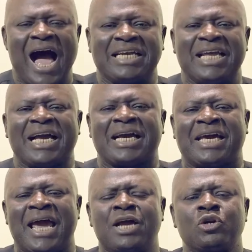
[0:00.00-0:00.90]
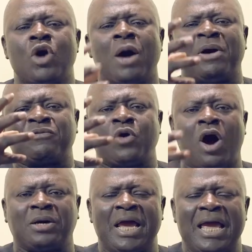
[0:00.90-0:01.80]
and the kingdom of
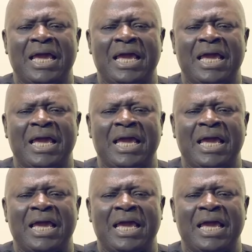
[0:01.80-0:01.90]
God